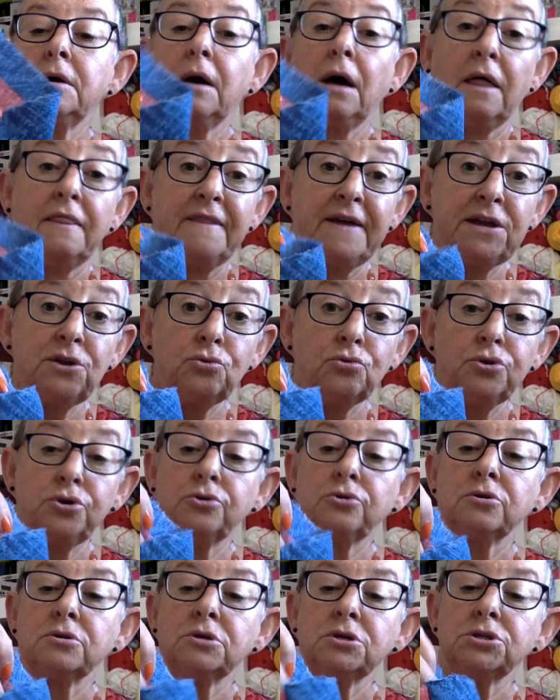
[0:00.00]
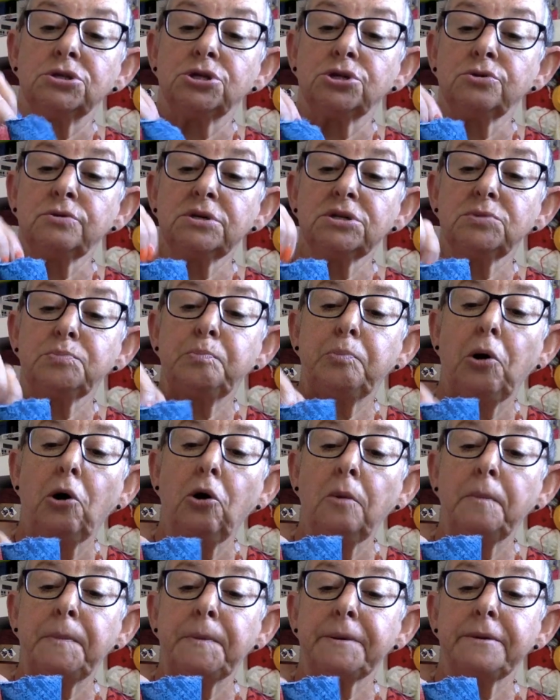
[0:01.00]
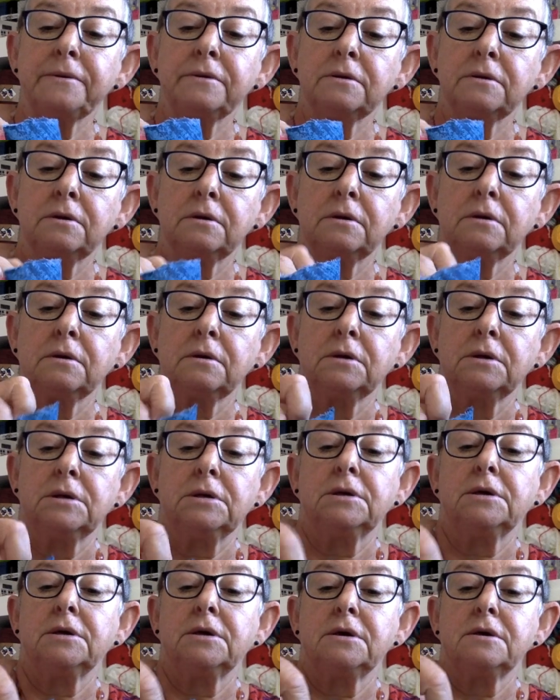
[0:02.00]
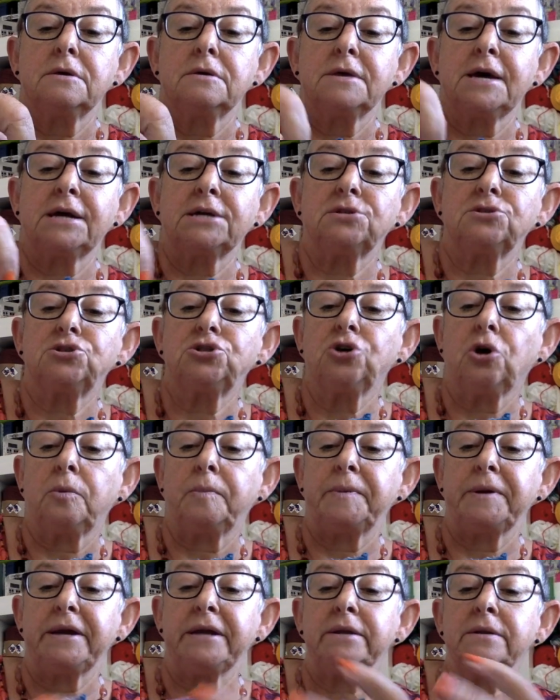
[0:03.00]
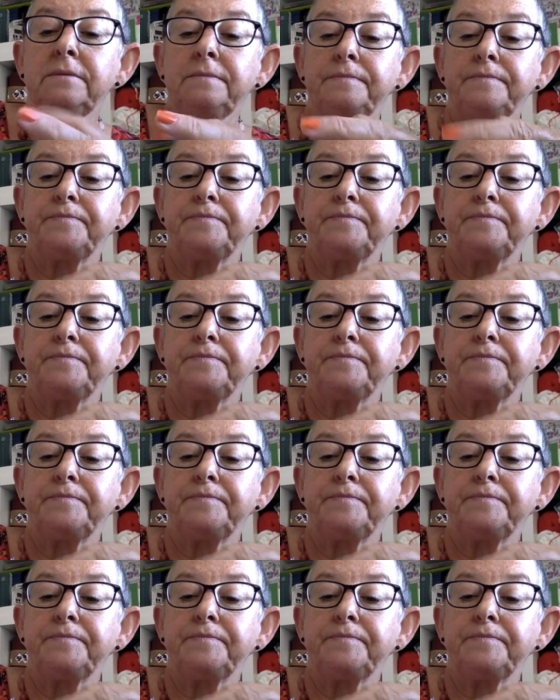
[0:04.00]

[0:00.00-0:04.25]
And then all you're going to do is pop that top in,